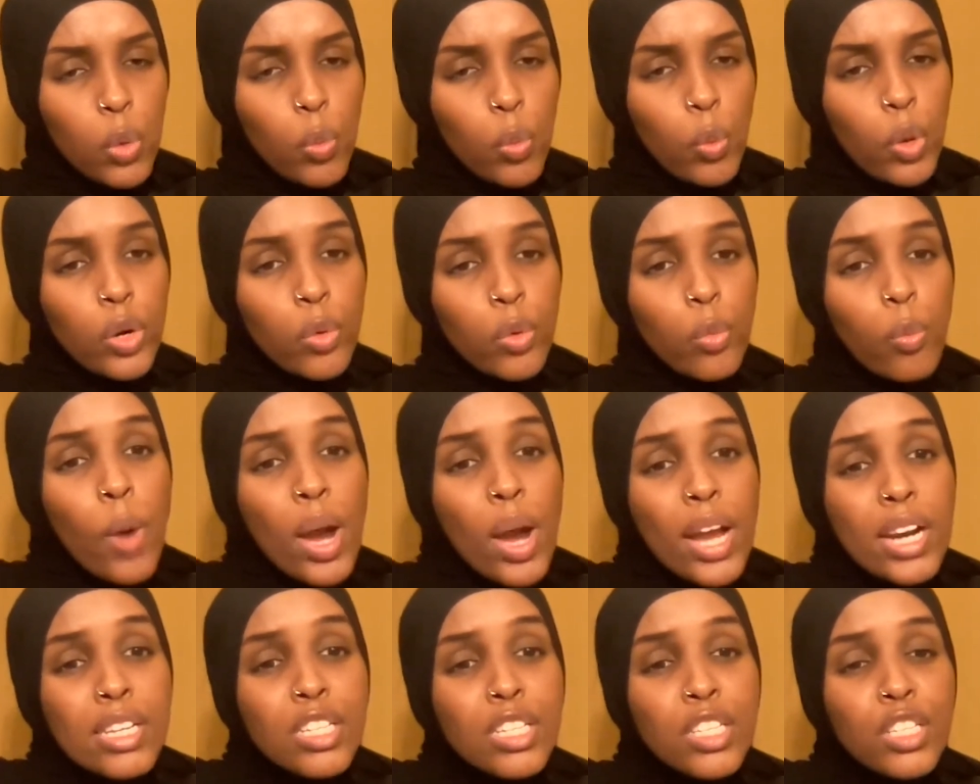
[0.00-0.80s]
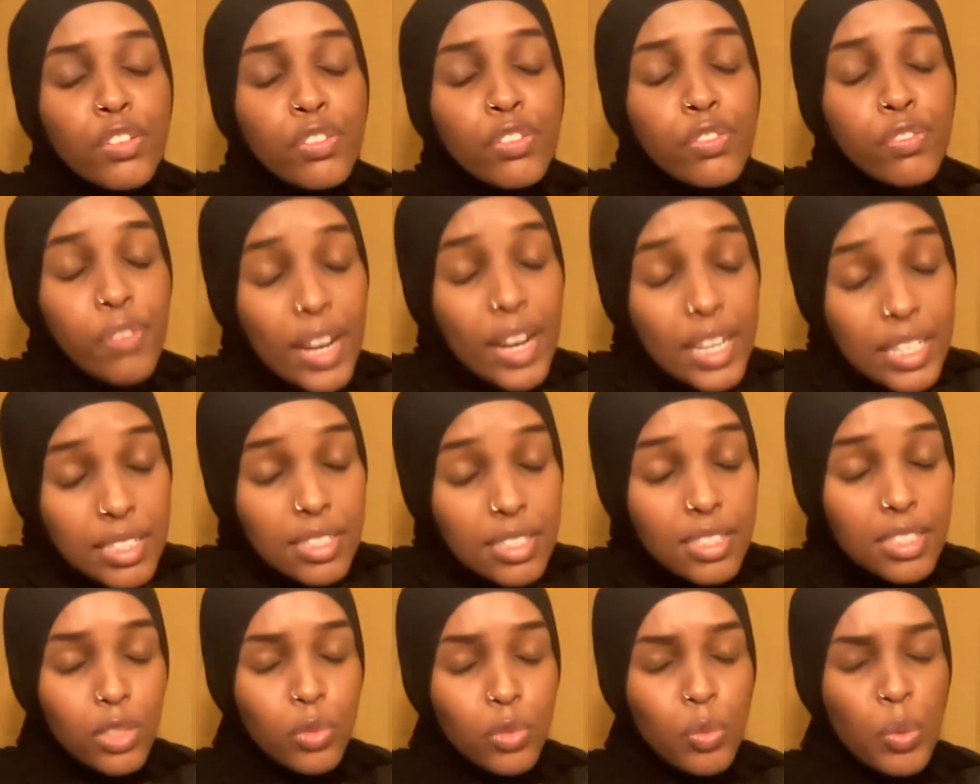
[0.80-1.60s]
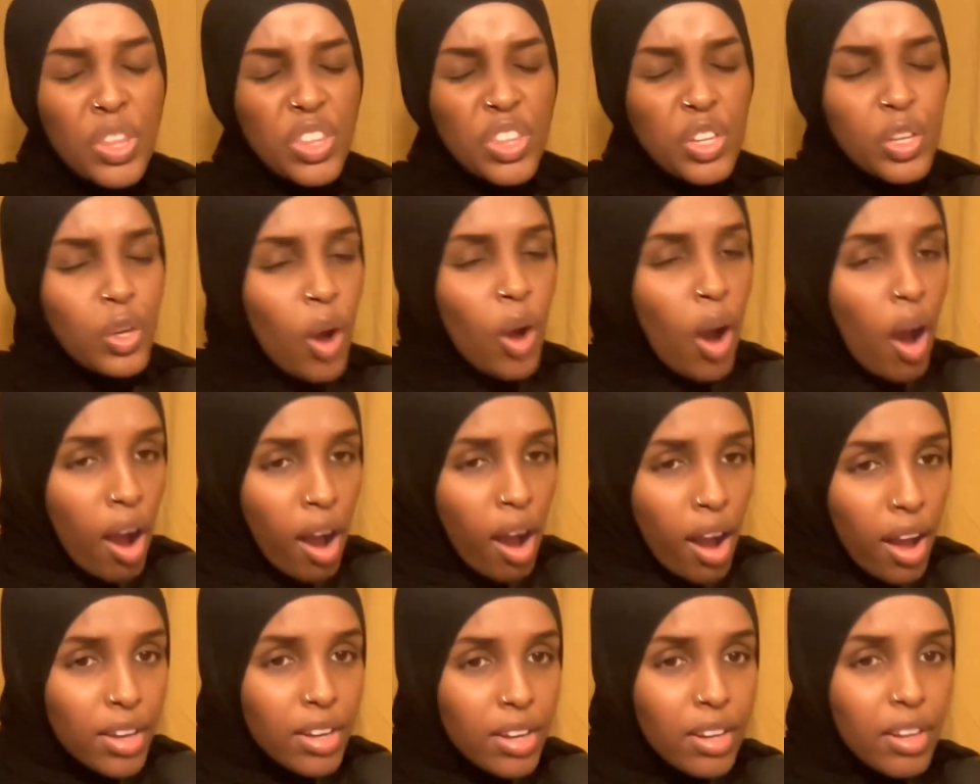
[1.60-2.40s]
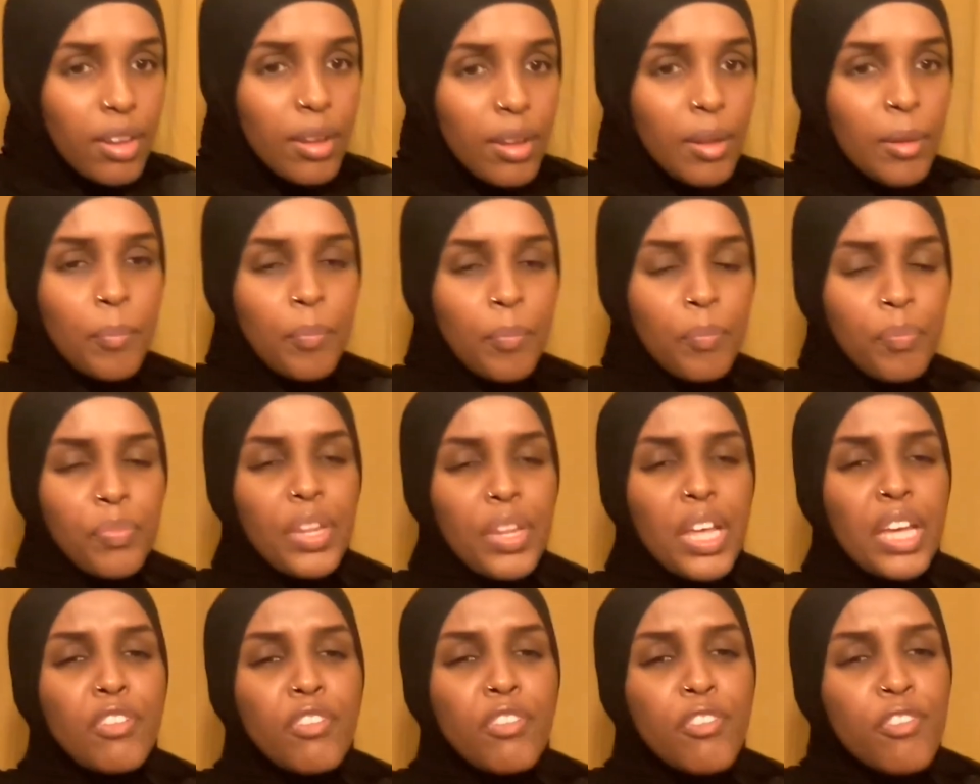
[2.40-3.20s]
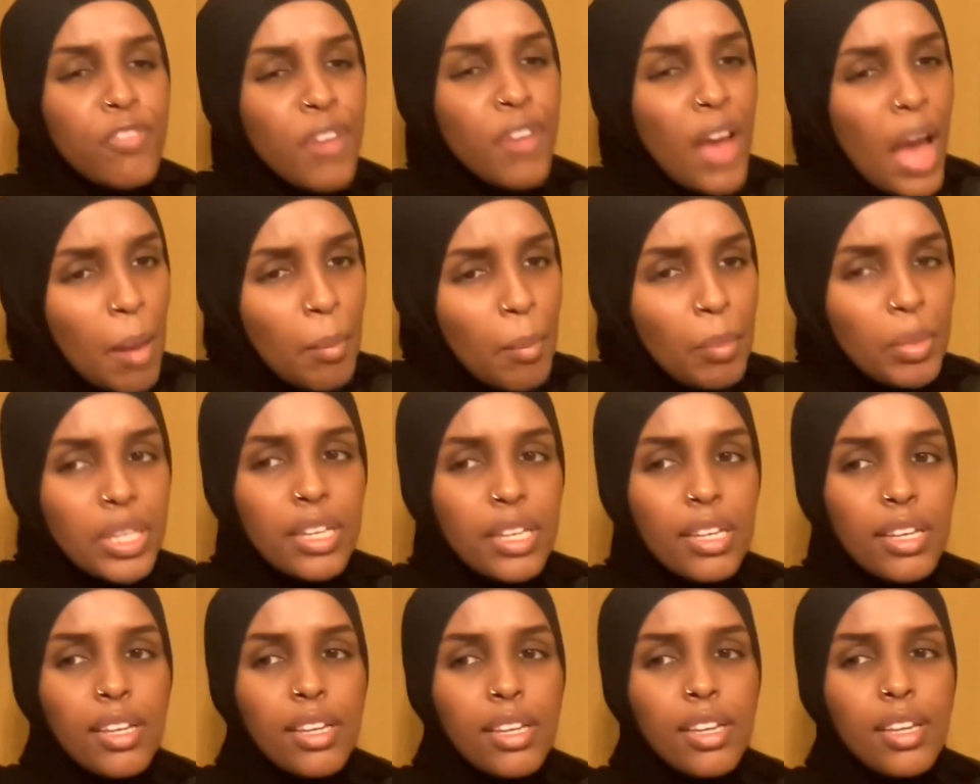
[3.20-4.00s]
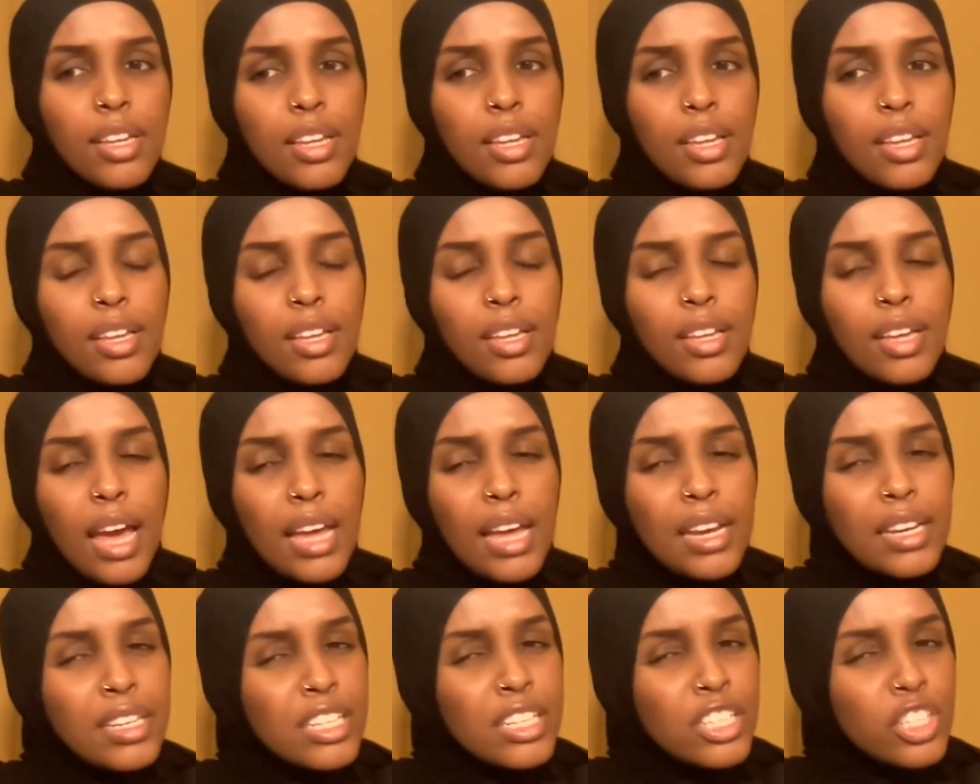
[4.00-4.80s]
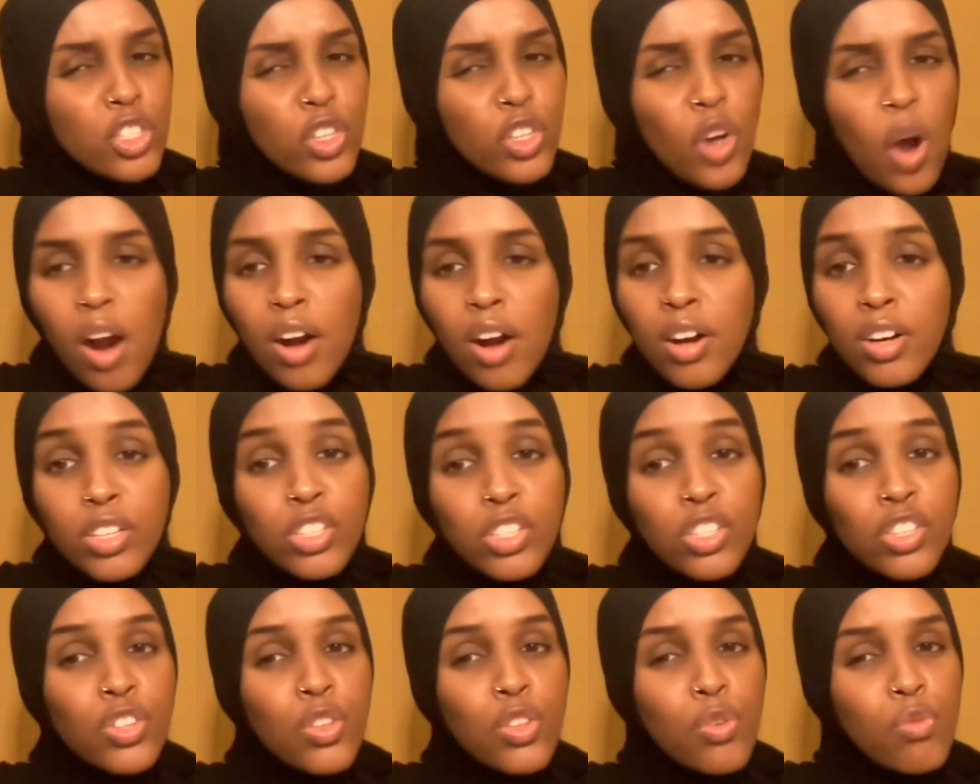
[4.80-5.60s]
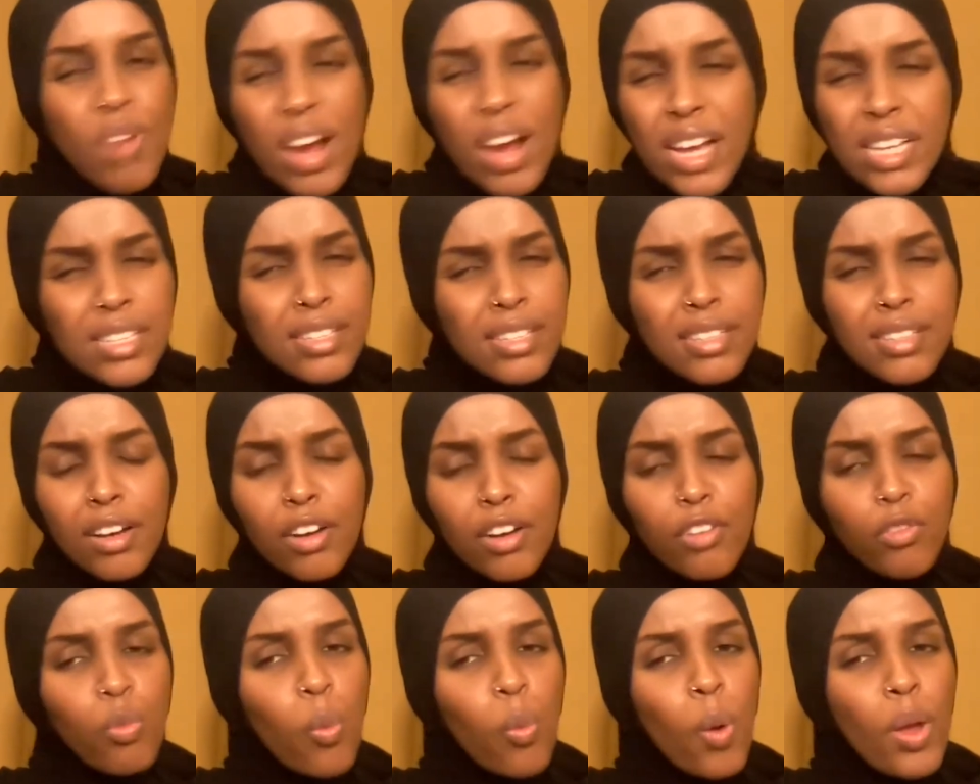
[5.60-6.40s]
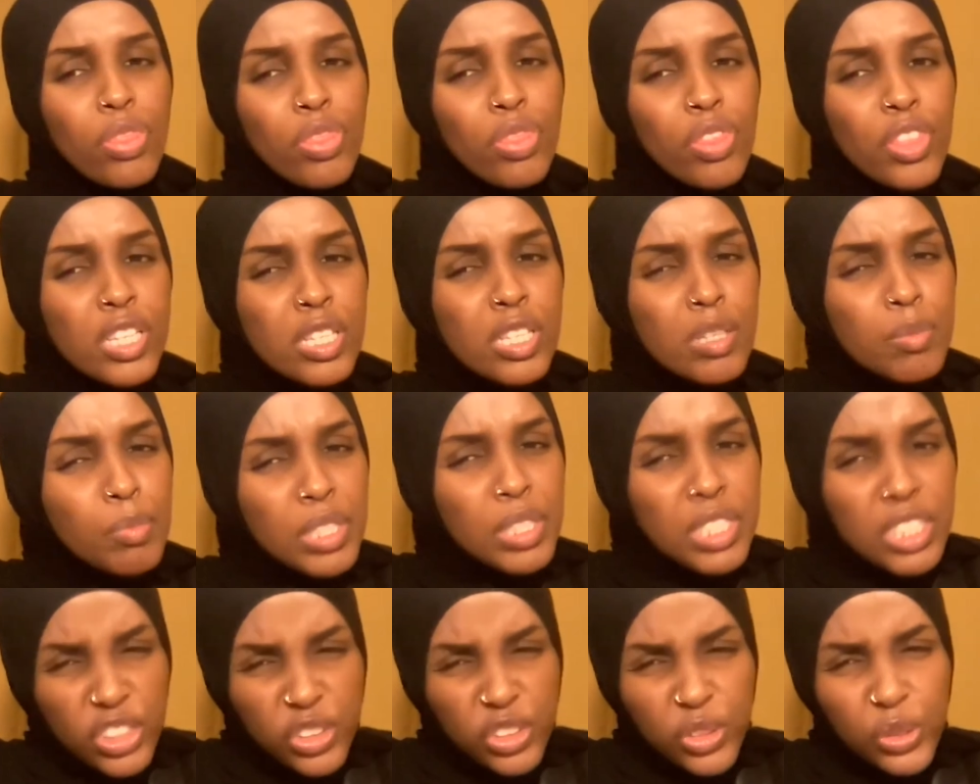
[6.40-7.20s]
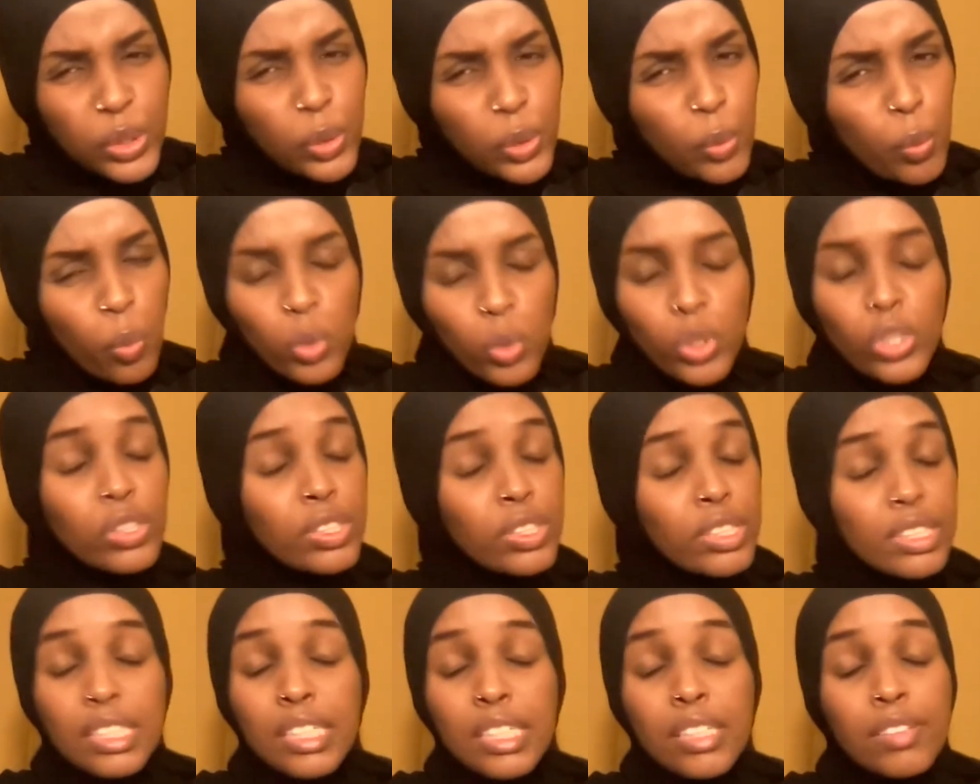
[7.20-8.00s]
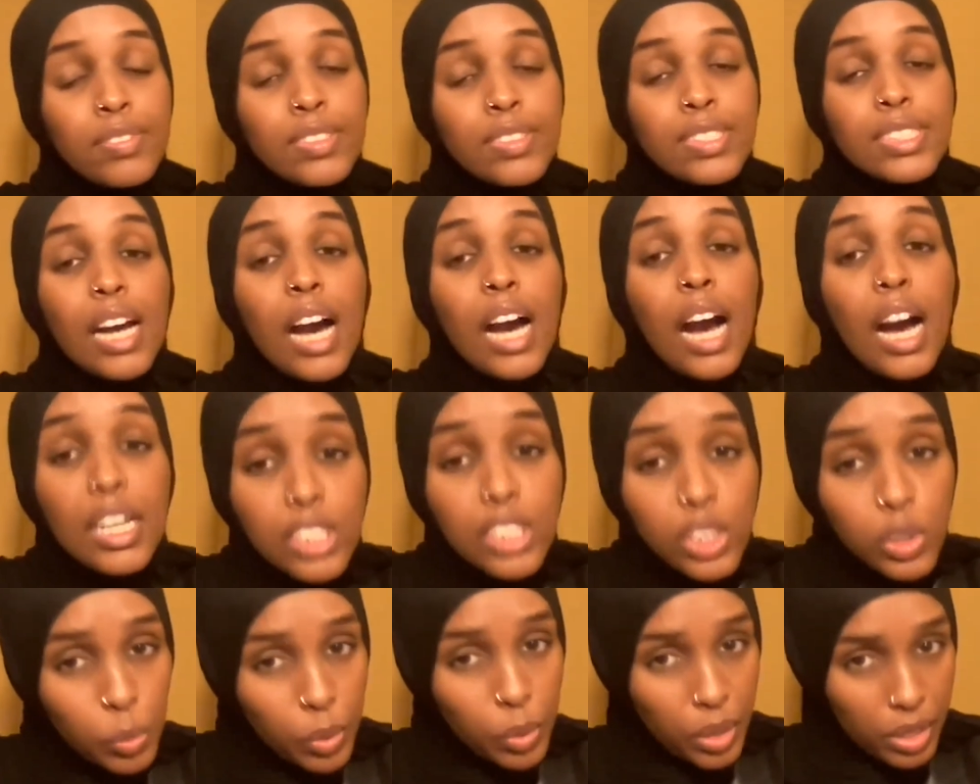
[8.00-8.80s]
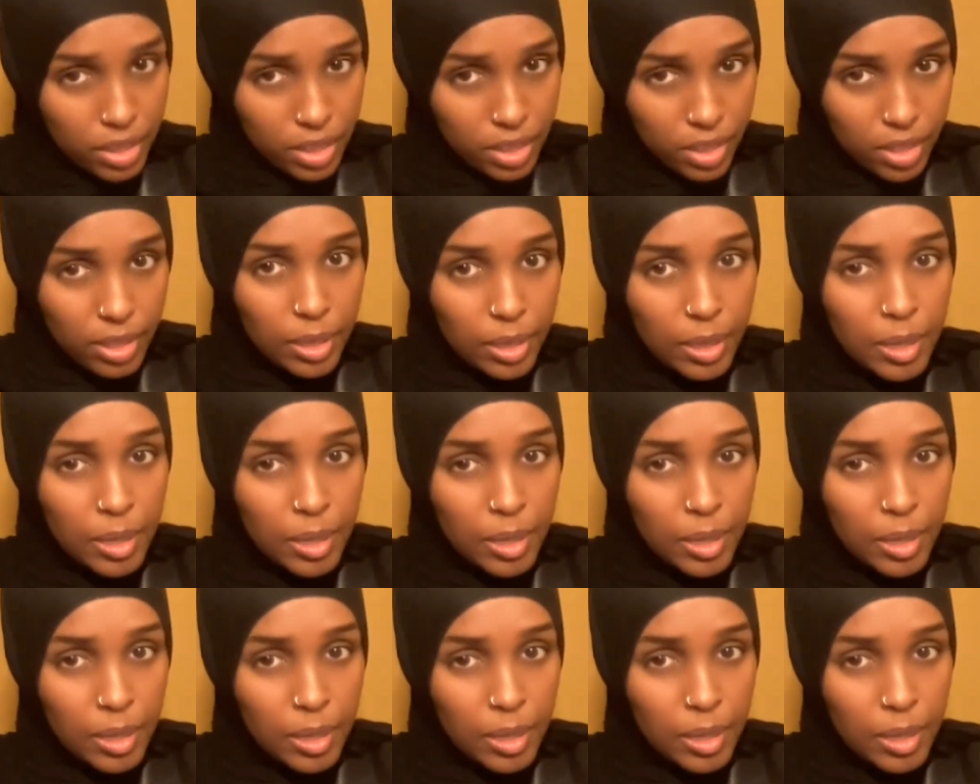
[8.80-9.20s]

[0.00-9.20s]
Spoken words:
where one suffices with God and family and discards the rest of what this material world leaves us with.